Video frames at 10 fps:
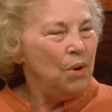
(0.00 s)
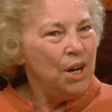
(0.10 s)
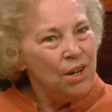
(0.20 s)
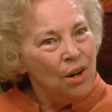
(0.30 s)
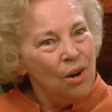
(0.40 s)

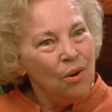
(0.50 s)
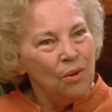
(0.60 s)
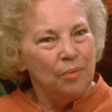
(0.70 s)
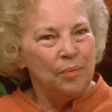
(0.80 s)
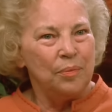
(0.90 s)
We
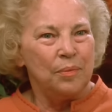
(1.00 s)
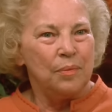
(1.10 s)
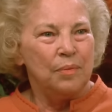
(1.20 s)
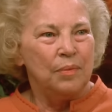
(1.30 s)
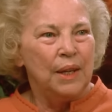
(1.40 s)
know.
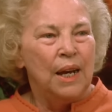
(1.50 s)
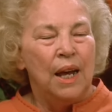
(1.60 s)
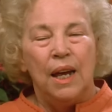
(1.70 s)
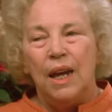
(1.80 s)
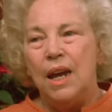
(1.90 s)

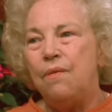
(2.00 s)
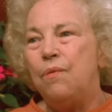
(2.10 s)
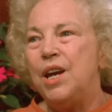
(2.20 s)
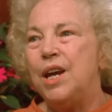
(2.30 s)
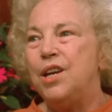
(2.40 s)

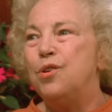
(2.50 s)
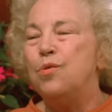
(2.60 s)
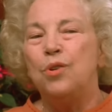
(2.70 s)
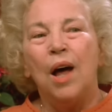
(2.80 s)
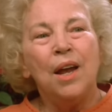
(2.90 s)
If we
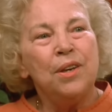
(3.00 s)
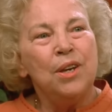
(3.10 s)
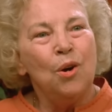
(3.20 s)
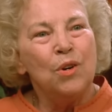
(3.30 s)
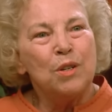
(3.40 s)
do
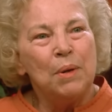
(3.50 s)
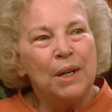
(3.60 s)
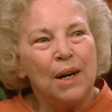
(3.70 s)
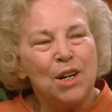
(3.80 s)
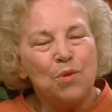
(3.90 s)
not know, it's
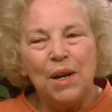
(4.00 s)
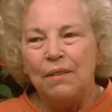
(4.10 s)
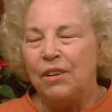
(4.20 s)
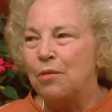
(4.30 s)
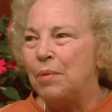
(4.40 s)
because
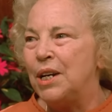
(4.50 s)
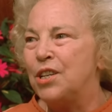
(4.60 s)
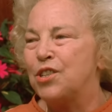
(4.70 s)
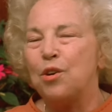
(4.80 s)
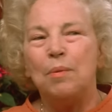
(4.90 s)
we have
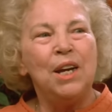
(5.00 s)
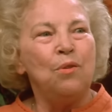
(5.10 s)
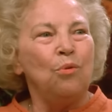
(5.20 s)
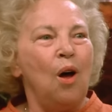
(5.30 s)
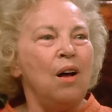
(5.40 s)
committed so
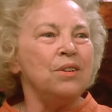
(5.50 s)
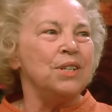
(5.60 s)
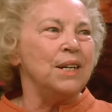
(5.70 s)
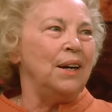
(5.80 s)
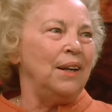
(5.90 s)
many
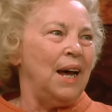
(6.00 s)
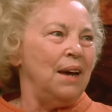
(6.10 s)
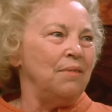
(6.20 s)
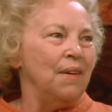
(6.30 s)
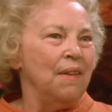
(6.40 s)
wrongs in our
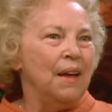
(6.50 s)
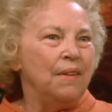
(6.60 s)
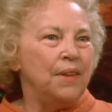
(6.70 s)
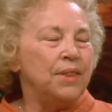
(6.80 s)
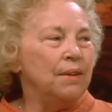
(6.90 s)
life
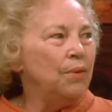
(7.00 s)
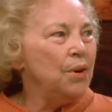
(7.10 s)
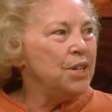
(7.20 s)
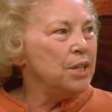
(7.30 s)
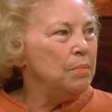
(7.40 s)
that the
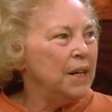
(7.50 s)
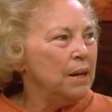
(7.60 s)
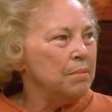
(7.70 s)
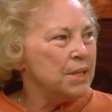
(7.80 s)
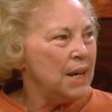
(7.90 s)
voice has
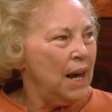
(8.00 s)
become